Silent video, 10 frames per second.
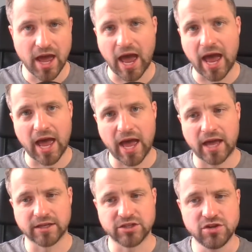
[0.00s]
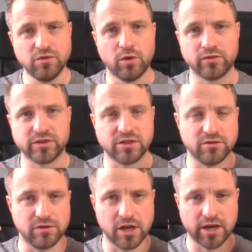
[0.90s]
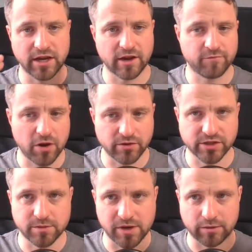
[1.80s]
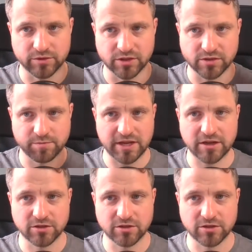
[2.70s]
and you want to learn enough Polish to be able to speak